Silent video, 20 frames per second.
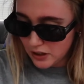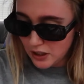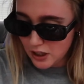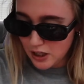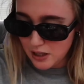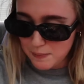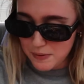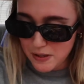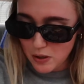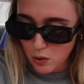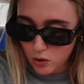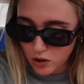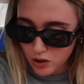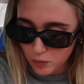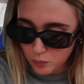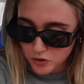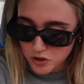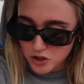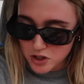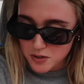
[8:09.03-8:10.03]
to hear me, or
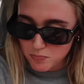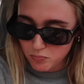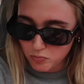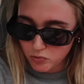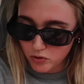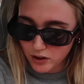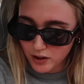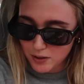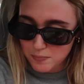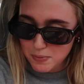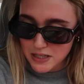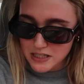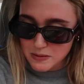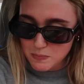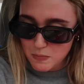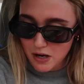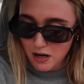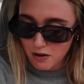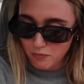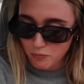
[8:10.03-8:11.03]
it will just really piss
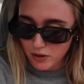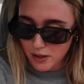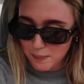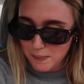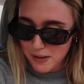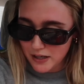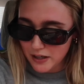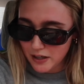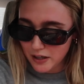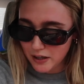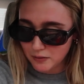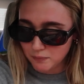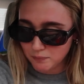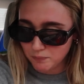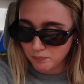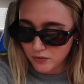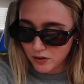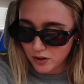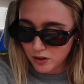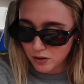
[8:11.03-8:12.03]
me off when I'm editing.
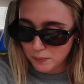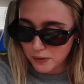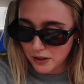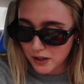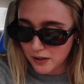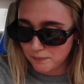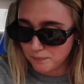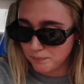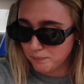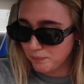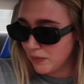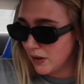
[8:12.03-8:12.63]
Oh my god.